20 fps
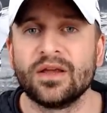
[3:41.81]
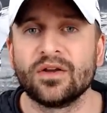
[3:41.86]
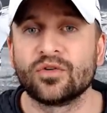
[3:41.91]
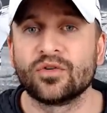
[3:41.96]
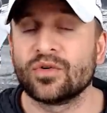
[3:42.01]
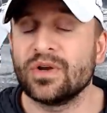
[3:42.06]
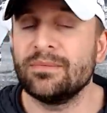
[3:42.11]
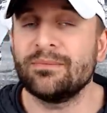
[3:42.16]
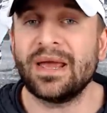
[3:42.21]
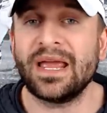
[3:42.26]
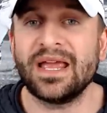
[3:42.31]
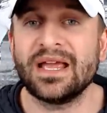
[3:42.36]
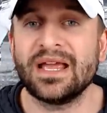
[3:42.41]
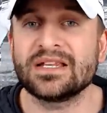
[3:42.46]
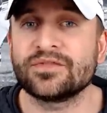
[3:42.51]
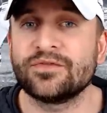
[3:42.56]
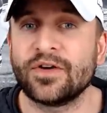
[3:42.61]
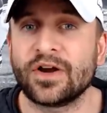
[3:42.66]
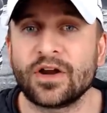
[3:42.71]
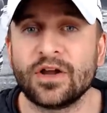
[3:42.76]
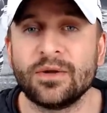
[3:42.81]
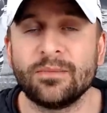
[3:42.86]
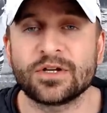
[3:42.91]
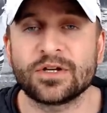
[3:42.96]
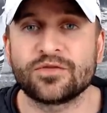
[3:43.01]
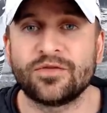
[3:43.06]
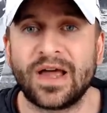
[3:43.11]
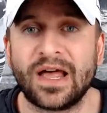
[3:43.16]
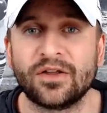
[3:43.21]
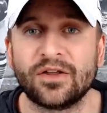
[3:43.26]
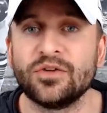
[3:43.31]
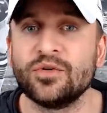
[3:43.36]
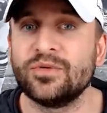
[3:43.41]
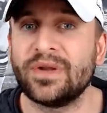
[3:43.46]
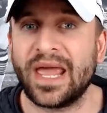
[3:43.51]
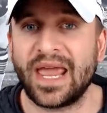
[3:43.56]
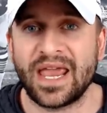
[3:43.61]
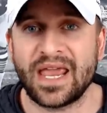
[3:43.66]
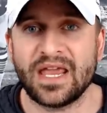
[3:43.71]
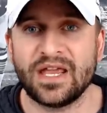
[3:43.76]
Green Bay has very much
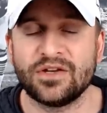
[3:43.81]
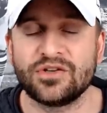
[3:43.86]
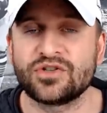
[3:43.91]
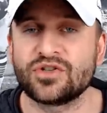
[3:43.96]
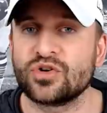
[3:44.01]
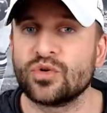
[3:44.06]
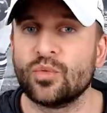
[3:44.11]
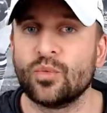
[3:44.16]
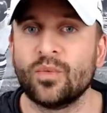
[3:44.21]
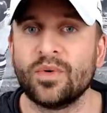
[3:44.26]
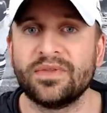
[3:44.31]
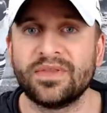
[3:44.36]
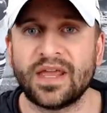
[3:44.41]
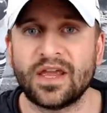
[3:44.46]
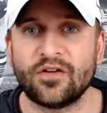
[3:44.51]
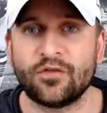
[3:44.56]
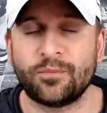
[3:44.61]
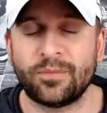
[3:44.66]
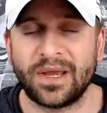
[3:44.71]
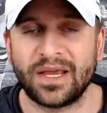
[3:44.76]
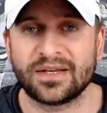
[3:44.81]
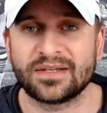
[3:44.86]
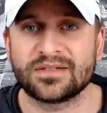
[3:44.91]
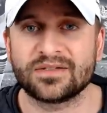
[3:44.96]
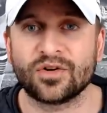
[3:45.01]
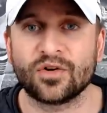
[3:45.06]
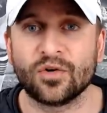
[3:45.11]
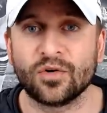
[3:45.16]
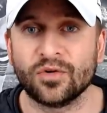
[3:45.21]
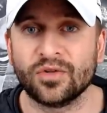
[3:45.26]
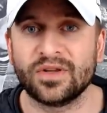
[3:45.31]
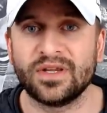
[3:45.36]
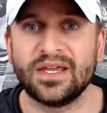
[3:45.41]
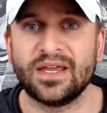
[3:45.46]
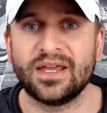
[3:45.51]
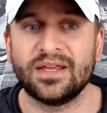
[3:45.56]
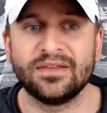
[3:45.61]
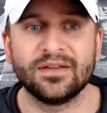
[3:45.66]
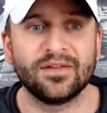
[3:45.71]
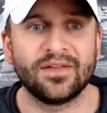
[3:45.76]
valued age when they have picked
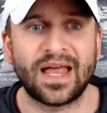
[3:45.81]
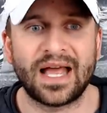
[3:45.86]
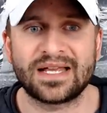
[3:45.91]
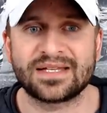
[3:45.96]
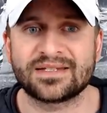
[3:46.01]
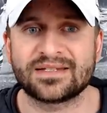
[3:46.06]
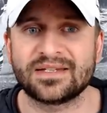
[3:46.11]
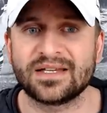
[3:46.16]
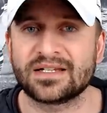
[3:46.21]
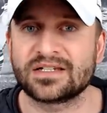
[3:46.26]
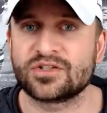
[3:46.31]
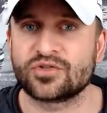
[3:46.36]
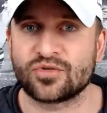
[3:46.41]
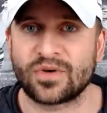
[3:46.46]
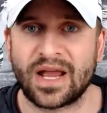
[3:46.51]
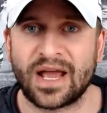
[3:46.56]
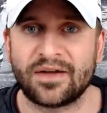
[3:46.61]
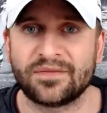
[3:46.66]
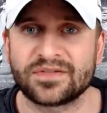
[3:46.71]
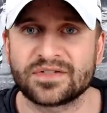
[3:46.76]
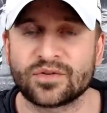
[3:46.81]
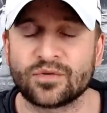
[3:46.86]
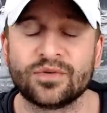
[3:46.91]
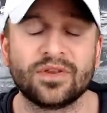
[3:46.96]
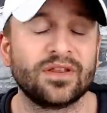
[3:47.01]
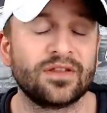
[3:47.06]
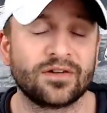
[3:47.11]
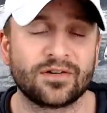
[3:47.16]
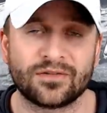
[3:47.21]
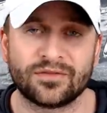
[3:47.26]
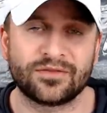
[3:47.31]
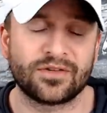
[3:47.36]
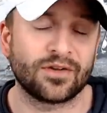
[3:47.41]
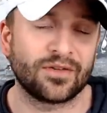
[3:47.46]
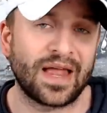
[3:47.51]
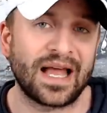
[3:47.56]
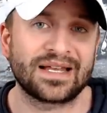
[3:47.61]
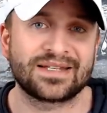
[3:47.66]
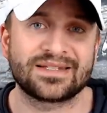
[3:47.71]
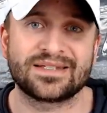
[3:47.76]
early in the last 6 drafts, or their
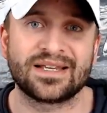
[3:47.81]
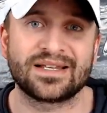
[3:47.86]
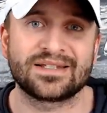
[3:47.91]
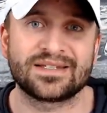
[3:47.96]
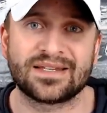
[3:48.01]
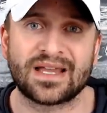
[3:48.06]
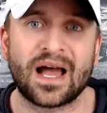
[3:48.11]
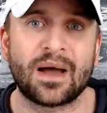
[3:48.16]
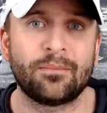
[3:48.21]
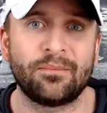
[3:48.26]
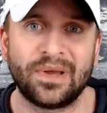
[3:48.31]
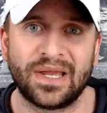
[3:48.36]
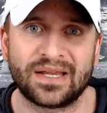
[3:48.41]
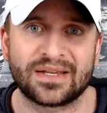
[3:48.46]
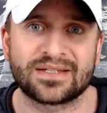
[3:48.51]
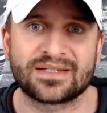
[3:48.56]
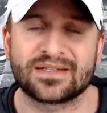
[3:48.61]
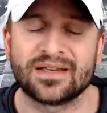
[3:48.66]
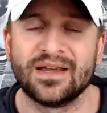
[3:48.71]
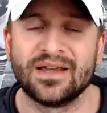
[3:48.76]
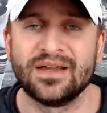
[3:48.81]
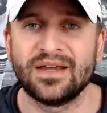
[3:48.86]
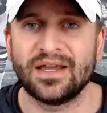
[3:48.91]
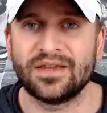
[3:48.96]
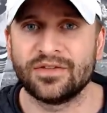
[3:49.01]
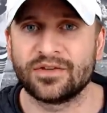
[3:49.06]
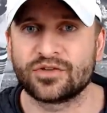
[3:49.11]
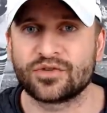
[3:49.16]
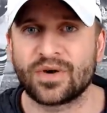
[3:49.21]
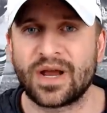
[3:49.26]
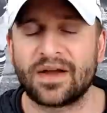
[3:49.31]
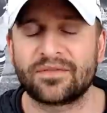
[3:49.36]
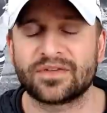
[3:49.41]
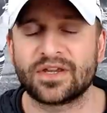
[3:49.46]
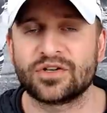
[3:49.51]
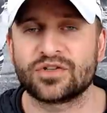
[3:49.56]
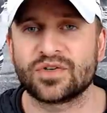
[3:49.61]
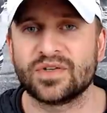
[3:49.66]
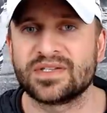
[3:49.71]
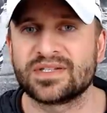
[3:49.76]
last 6 top picks in the draft,
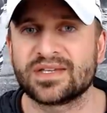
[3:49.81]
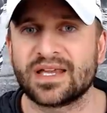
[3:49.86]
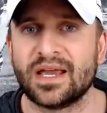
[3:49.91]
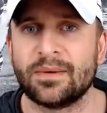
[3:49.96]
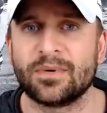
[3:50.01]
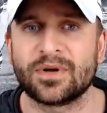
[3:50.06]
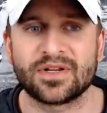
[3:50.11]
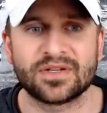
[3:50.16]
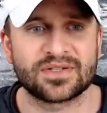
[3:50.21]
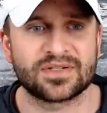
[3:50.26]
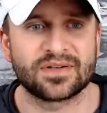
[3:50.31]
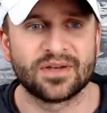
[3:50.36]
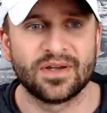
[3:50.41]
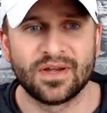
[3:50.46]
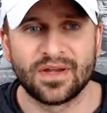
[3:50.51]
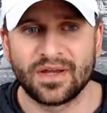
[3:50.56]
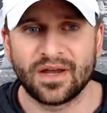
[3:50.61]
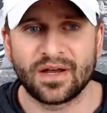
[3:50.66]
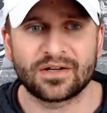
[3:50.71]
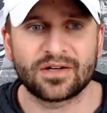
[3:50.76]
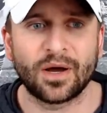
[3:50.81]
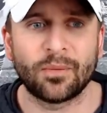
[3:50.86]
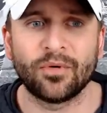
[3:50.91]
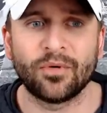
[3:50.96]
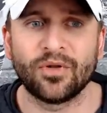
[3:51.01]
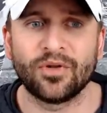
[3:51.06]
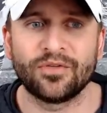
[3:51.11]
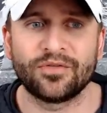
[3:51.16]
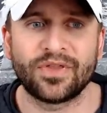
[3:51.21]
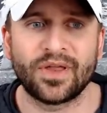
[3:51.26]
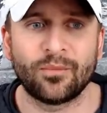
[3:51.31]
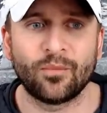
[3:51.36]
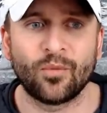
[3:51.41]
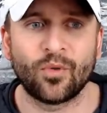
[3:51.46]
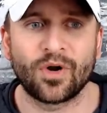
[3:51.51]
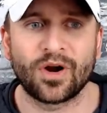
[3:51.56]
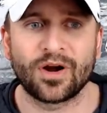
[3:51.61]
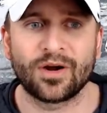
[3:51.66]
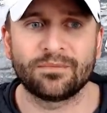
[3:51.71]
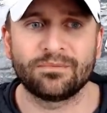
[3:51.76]
I should say, because a couple of them
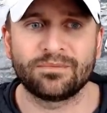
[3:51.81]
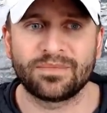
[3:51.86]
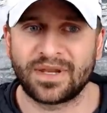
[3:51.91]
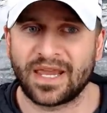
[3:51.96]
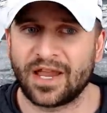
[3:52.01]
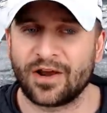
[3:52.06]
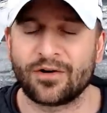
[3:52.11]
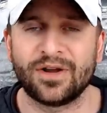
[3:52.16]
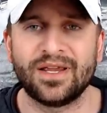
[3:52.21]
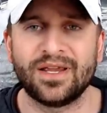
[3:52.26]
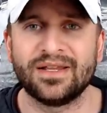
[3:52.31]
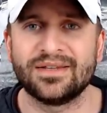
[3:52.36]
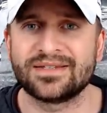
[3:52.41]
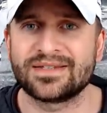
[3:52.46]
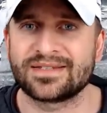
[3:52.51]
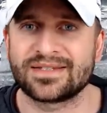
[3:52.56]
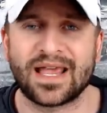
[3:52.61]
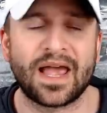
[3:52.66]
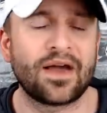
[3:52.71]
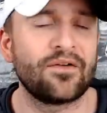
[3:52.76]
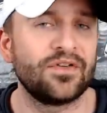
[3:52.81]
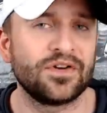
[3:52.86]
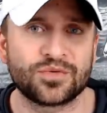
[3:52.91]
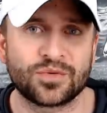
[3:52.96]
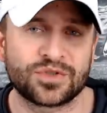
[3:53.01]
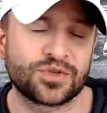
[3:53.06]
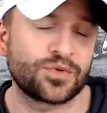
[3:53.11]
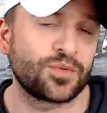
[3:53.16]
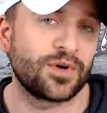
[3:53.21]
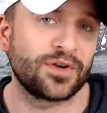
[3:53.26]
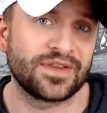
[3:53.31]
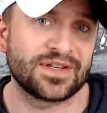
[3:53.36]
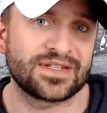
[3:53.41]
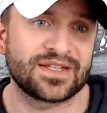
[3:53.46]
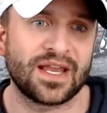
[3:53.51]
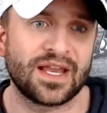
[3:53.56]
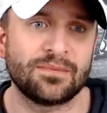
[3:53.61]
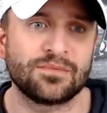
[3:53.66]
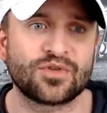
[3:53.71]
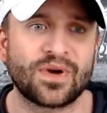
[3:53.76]
were Gary and Savage, which were in the
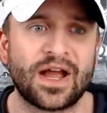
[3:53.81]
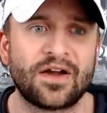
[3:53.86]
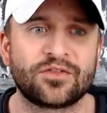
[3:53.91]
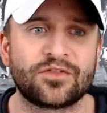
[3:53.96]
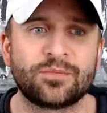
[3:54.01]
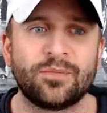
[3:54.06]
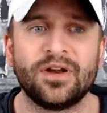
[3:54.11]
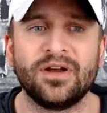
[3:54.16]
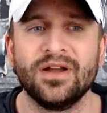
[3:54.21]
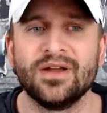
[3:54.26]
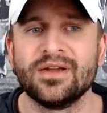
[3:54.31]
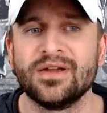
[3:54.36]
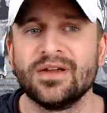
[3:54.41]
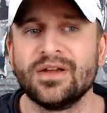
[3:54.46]
same draft. But